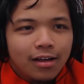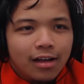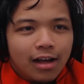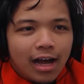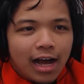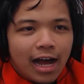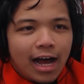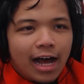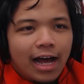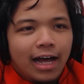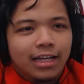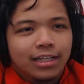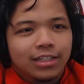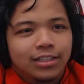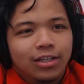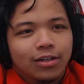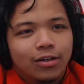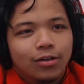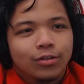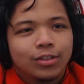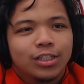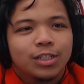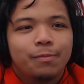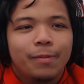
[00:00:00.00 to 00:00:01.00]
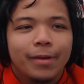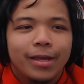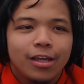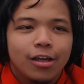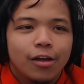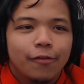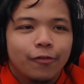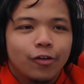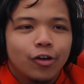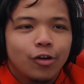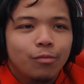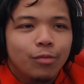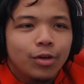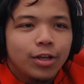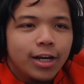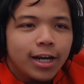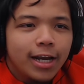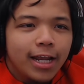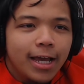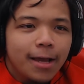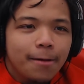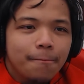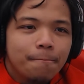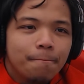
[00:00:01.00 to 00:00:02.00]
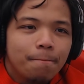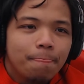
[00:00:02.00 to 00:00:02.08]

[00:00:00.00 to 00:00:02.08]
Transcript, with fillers: Uh, so speaking of community,